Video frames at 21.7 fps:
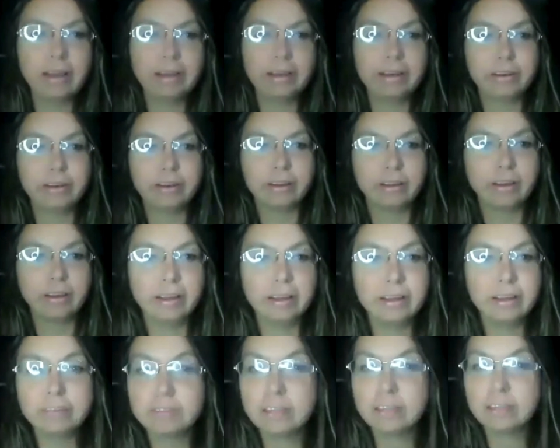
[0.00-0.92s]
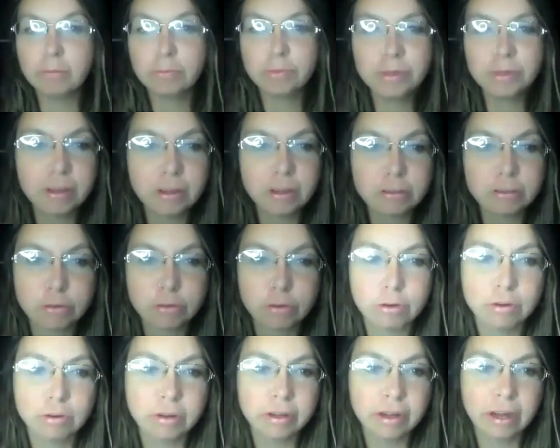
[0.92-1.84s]
and if something goes
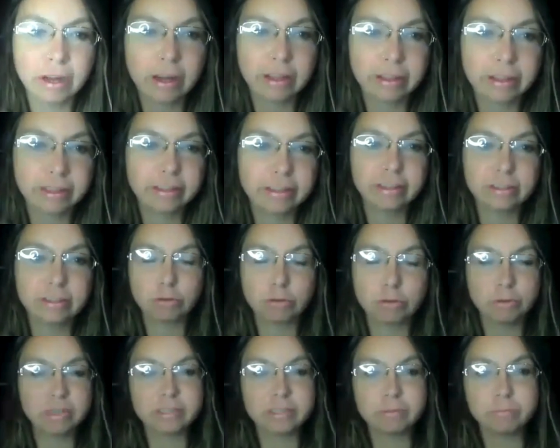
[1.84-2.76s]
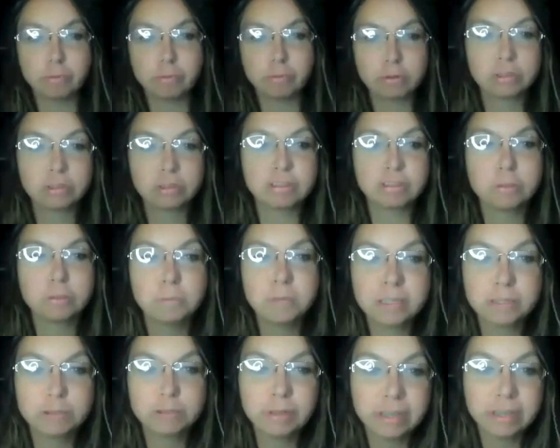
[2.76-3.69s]
wrong, I think it's always important to
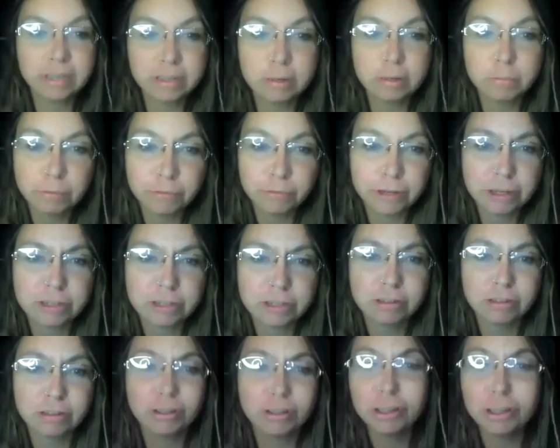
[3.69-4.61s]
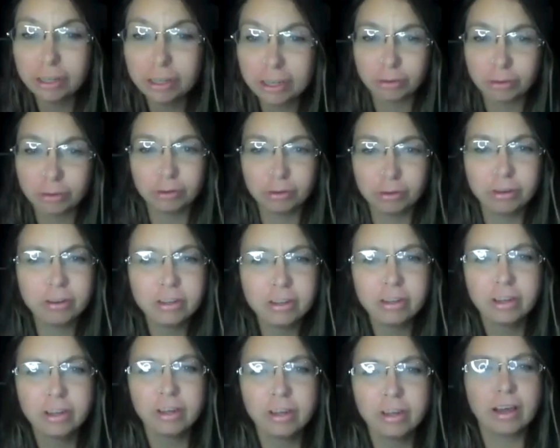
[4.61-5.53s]
speak to a legal professional early on.
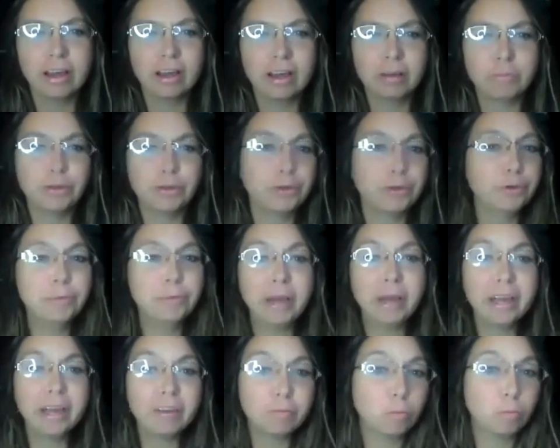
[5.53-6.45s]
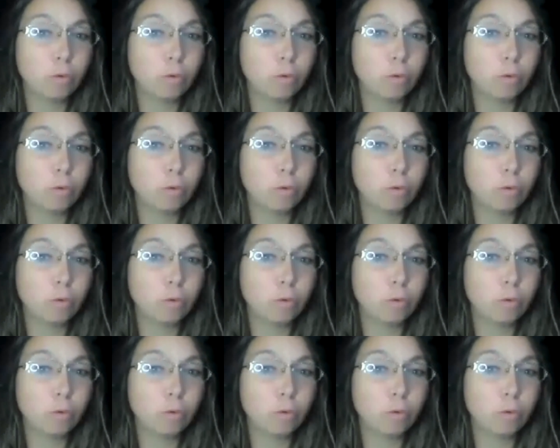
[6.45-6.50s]
You may have